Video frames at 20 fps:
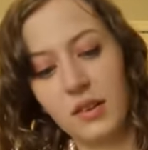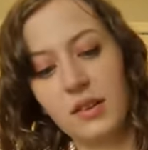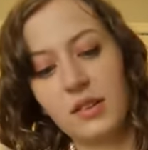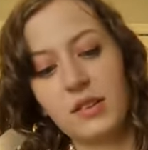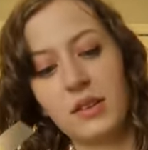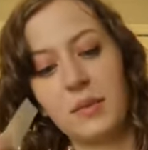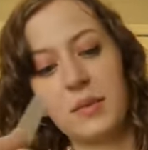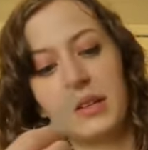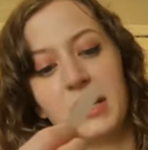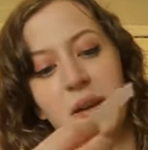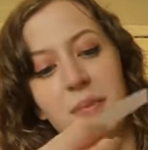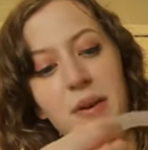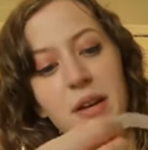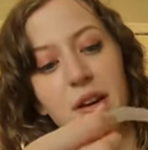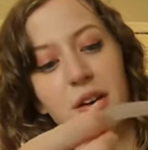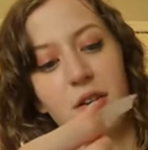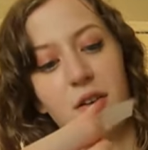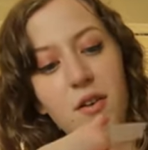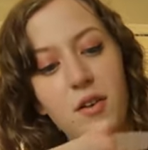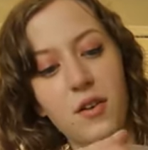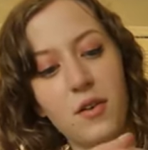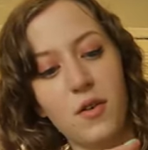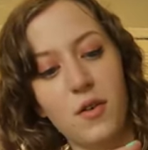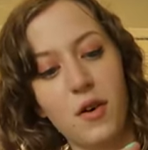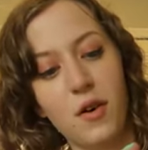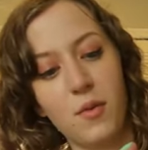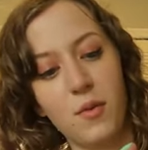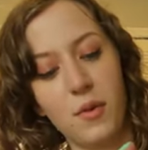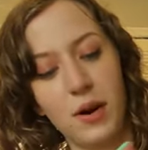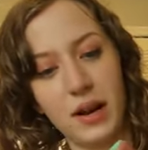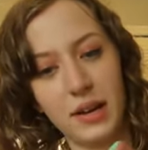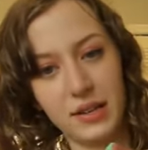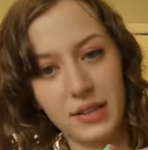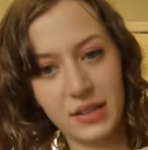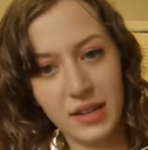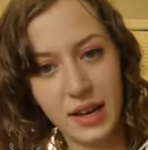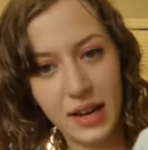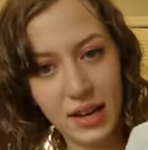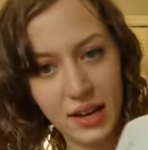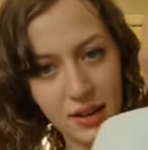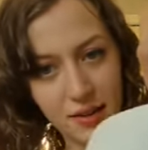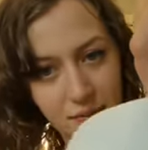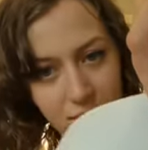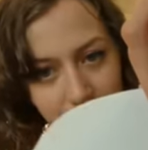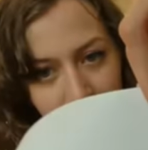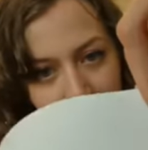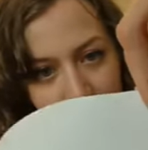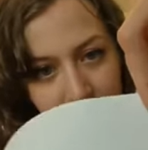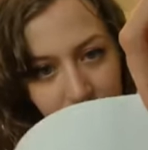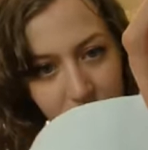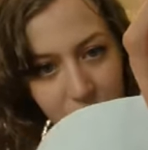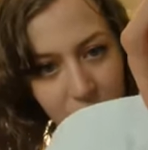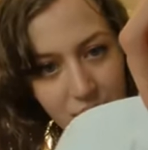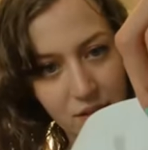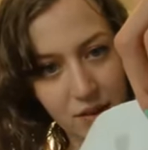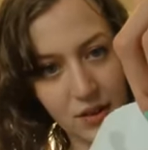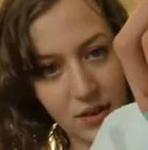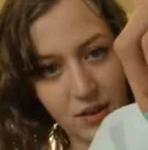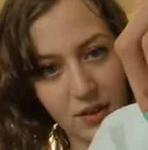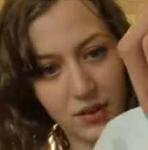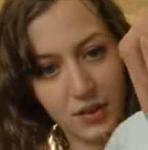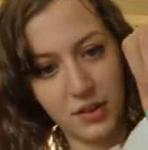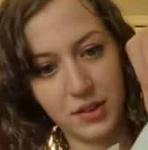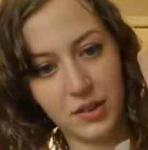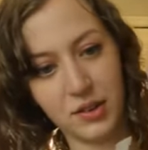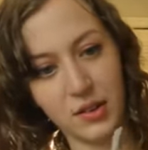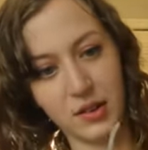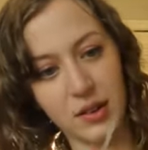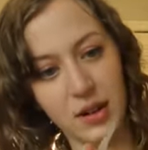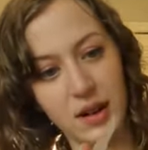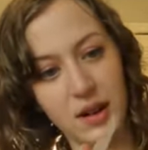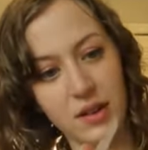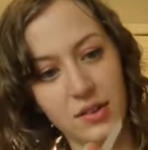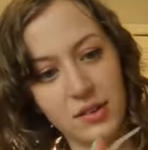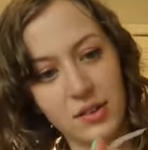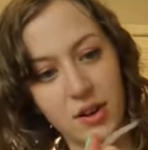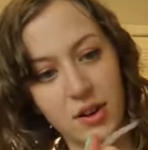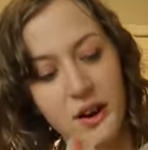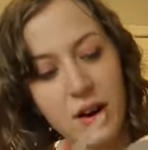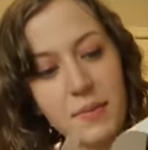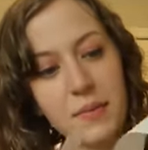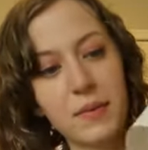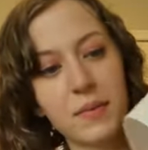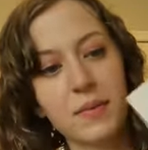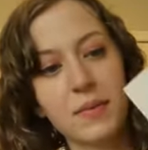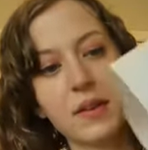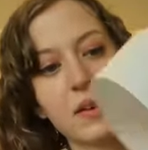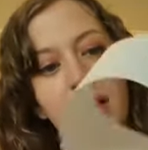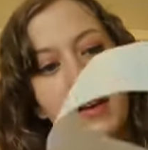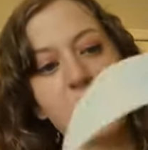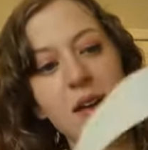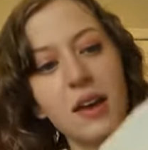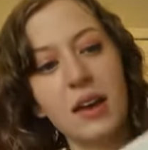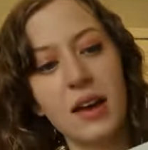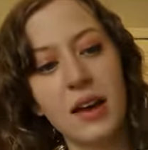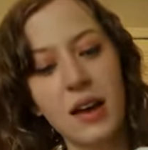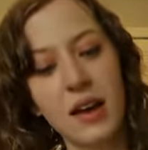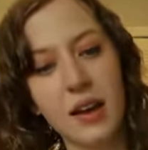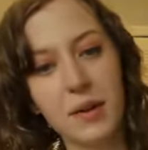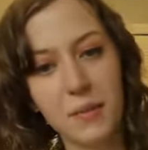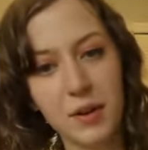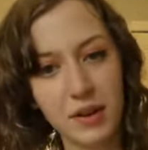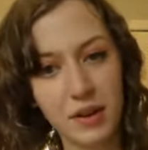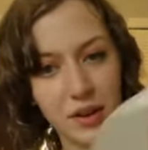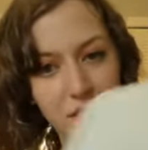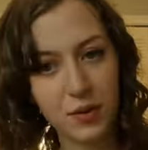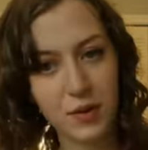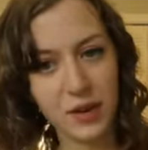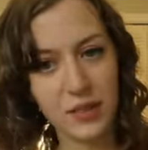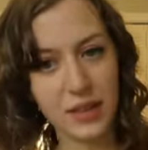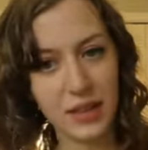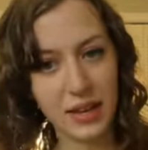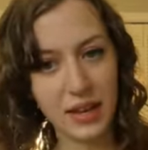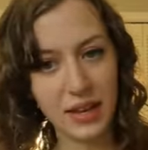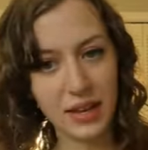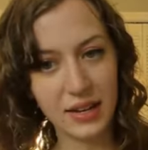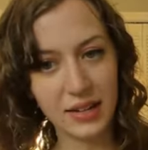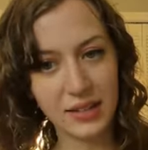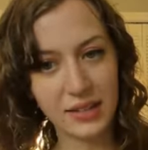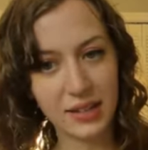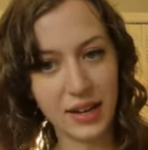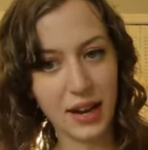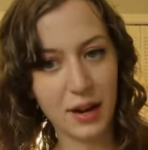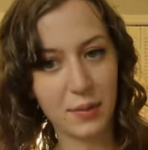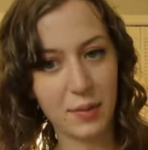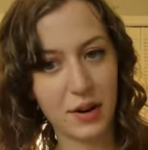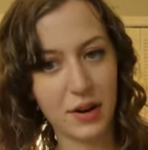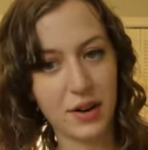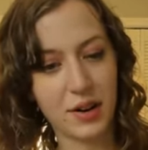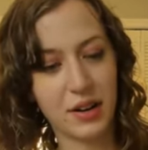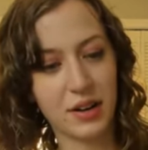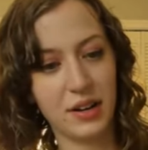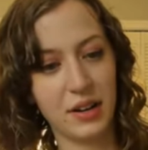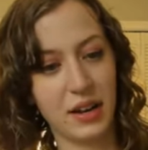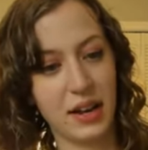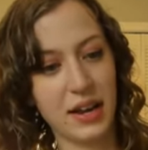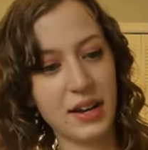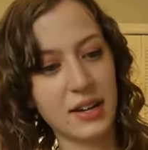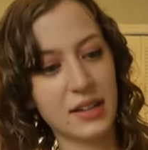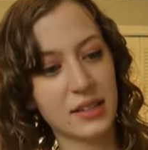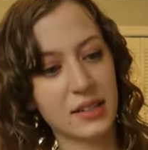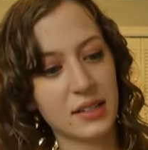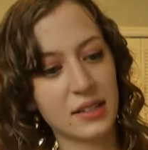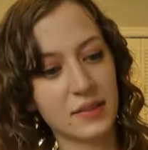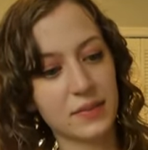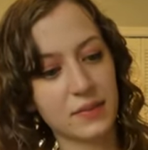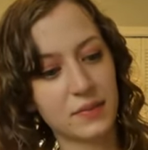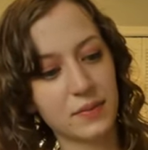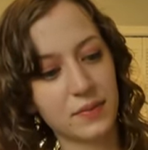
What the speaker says: so I'm taping it on one side, the top, and I'm gonna go on the inside where it connects.